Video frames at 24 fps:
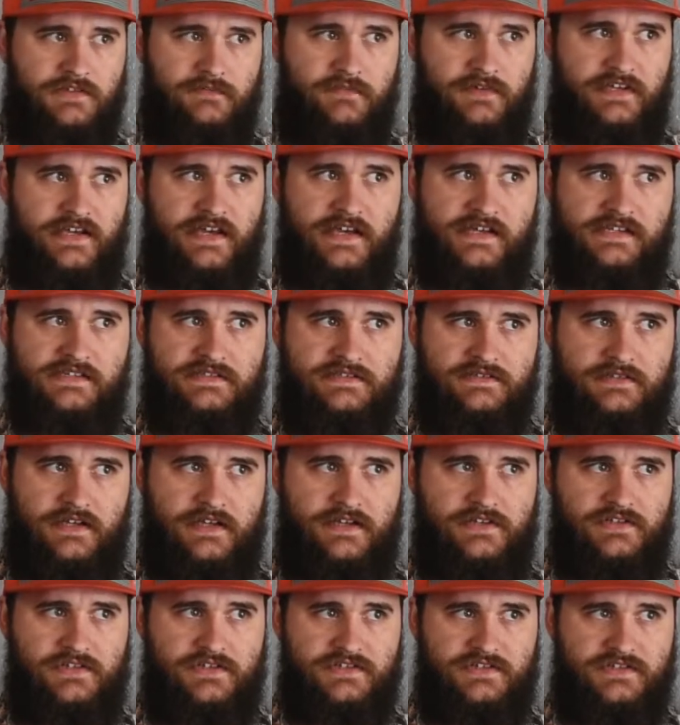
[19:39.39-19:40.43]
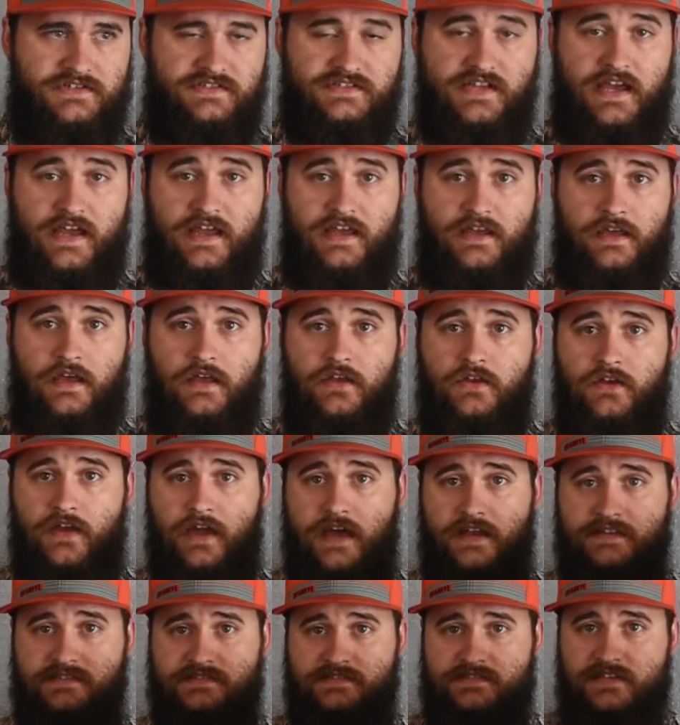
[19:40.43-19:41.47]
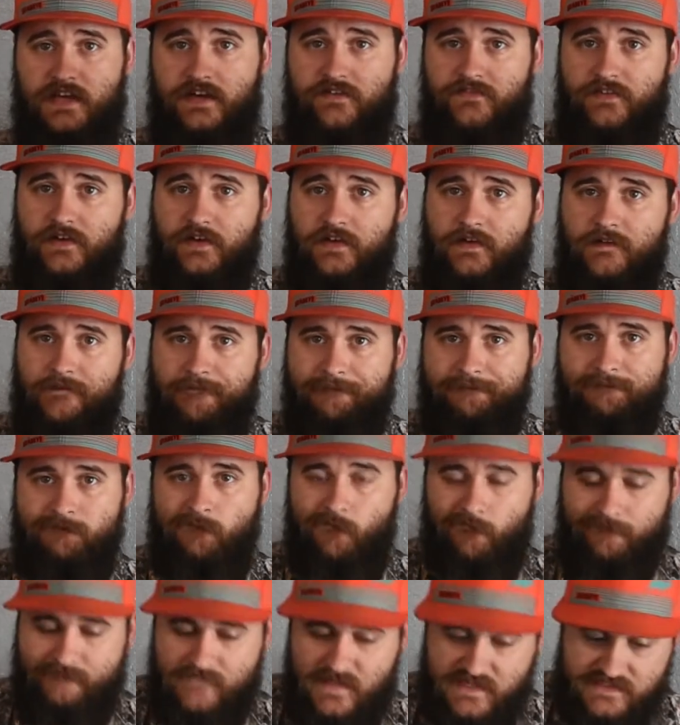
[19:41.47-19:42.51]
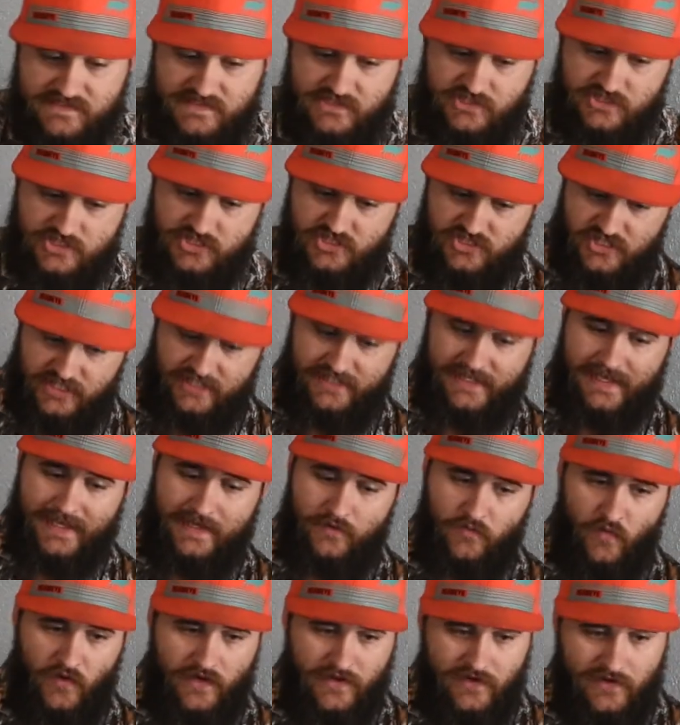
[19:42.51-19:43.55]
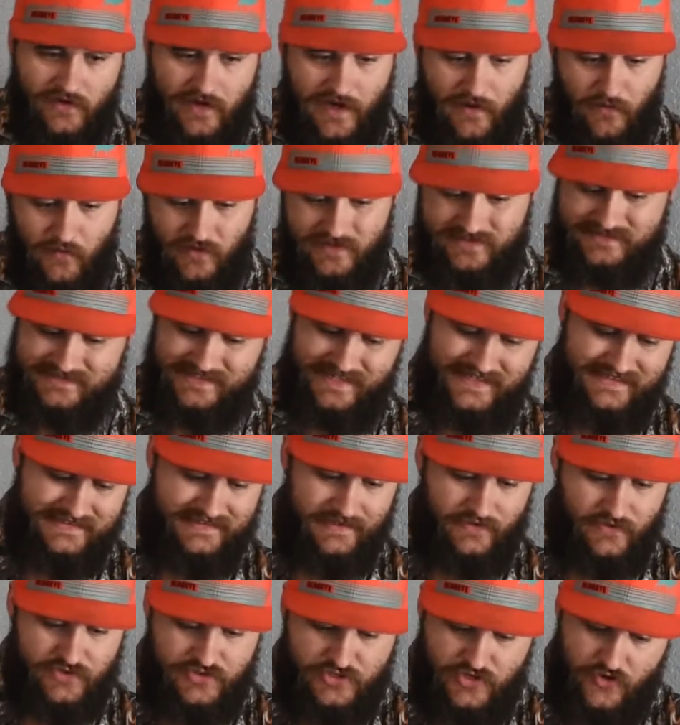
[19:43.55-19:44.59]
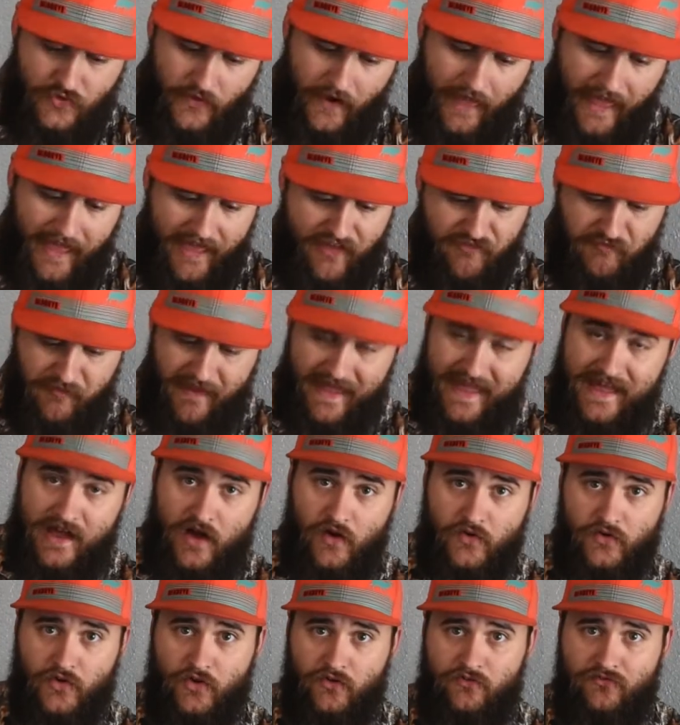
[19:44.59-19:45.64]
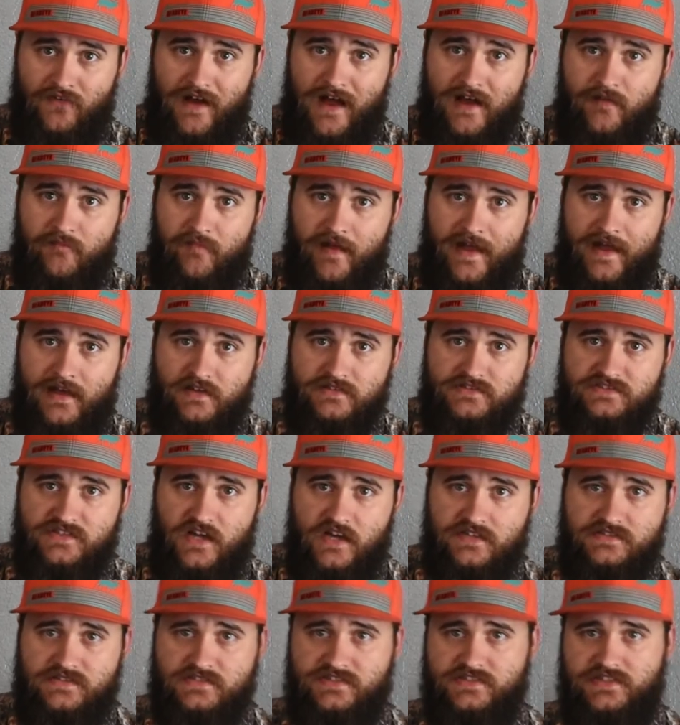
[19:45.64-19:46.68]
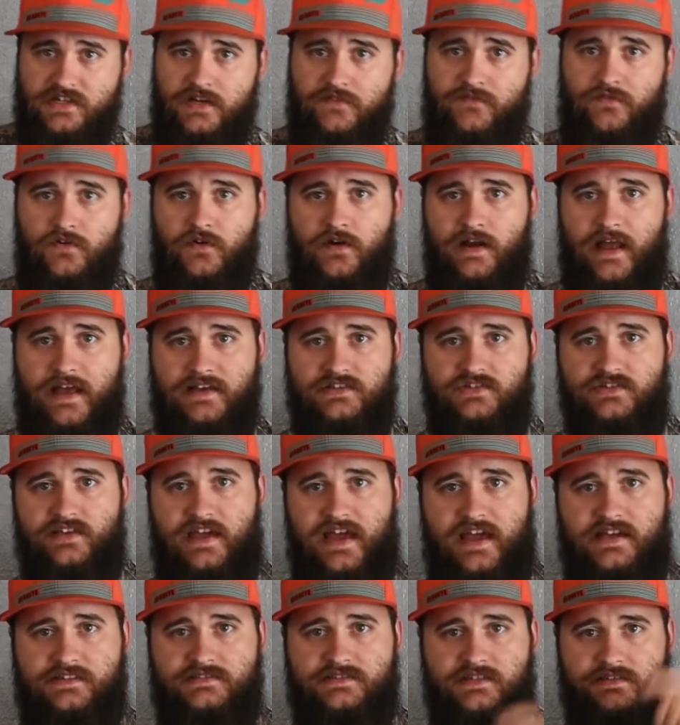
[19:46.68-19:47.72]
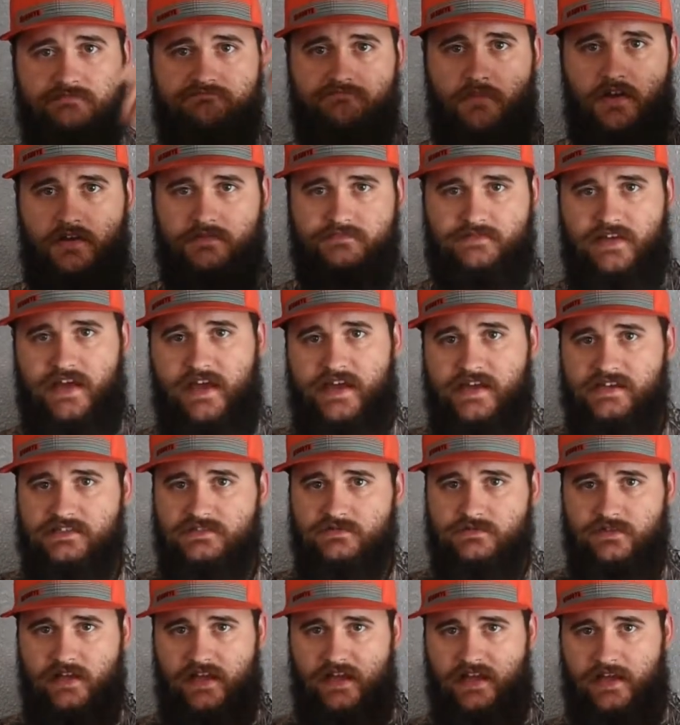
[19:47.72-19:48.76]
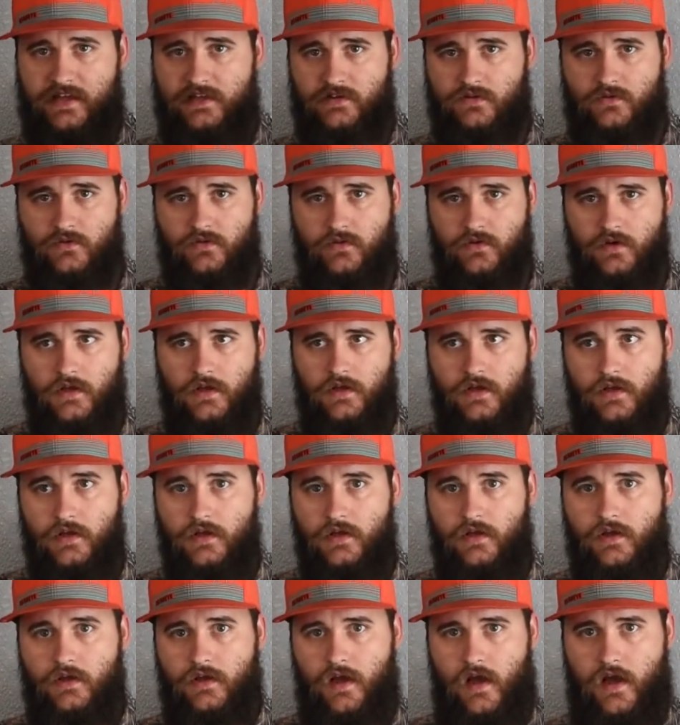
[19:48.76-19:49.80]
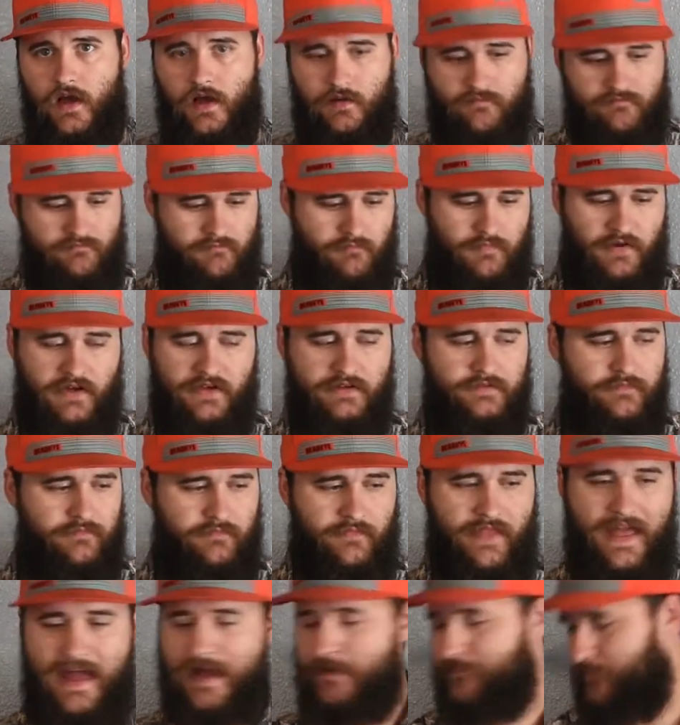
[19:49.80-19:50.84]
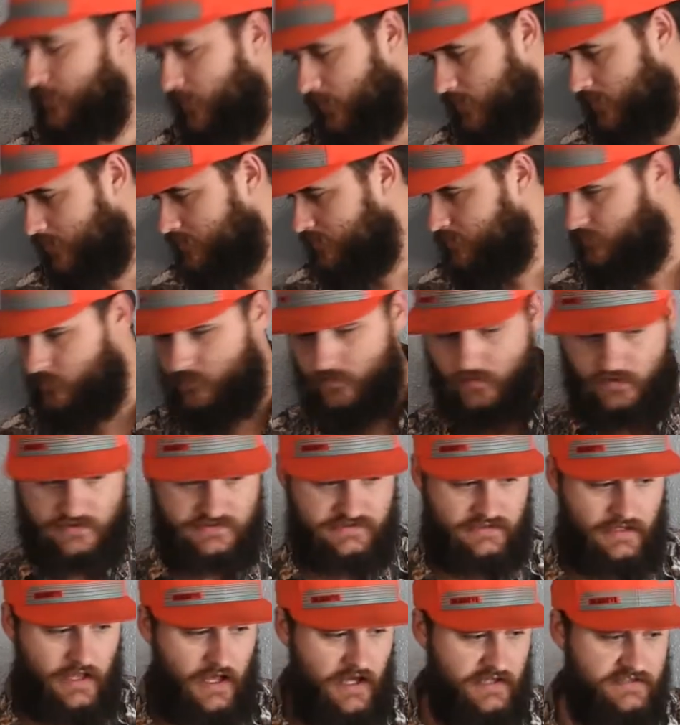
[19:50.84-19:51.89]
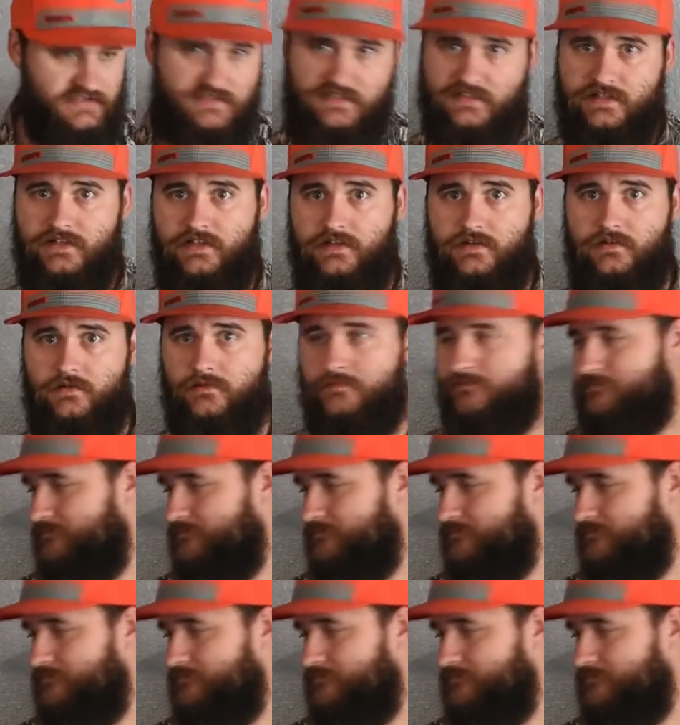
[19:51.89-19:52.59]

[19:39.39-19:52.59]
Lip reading: kits in just a second, you got to stuff it. This is just a Game Winner. I want to say it's either 2.5 pound or 5 pound sausage stuffer. It actually has a case with a handle, but that part was lost in